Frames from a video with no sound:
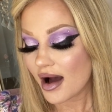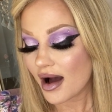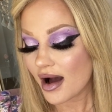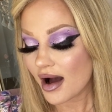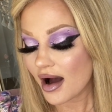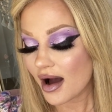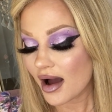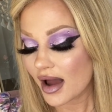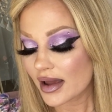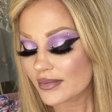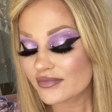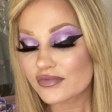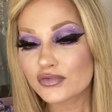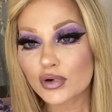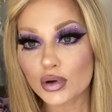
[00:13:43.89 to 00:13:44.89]

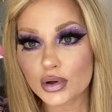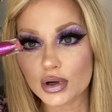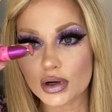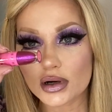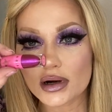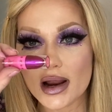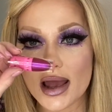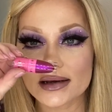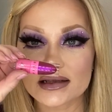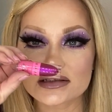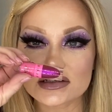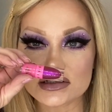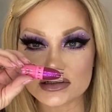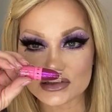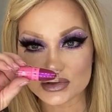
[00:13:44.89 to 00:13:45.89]
I'm Vulgar, and it's
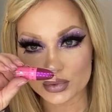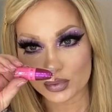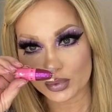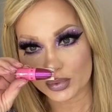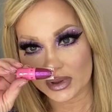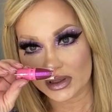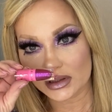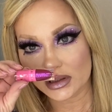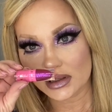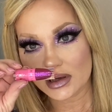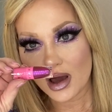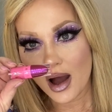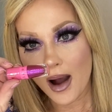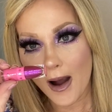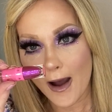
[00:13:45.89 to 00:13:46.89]
this really
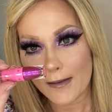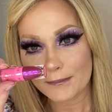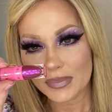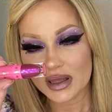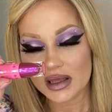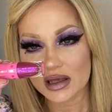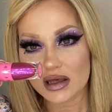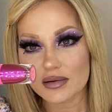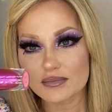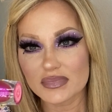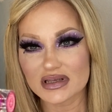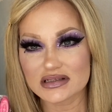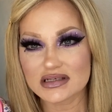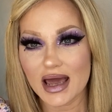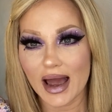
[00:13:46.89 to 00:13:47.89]
hot pink
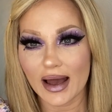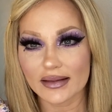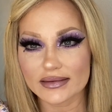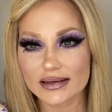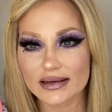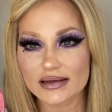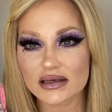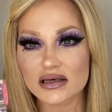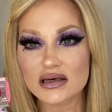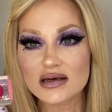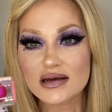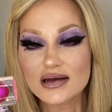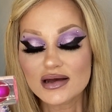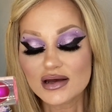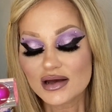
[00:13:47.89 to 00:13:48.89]
metallic,
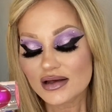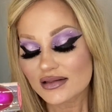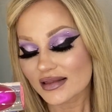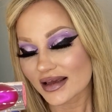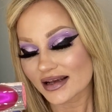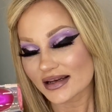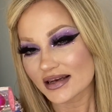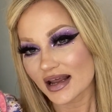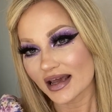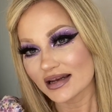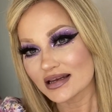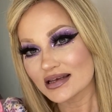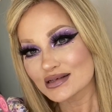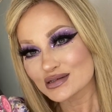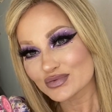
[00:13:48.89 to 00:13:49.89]
like
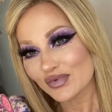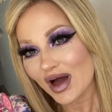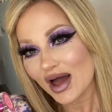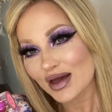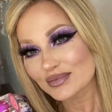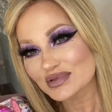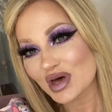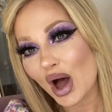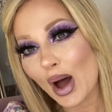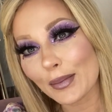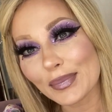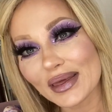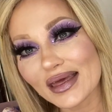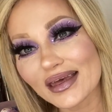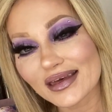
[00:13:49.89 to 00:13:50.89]
90s vibes hot
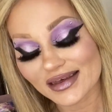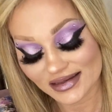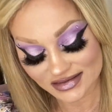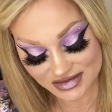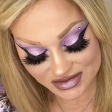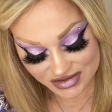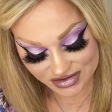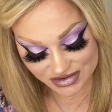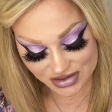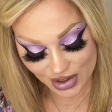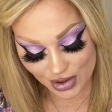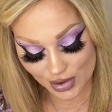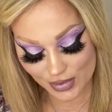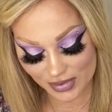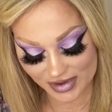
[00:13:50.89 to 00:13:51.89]
pink. It's
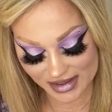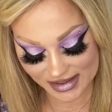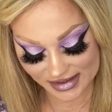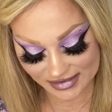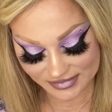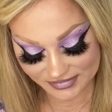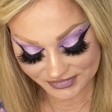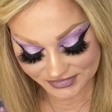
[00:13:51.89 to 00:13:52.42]
so pretty.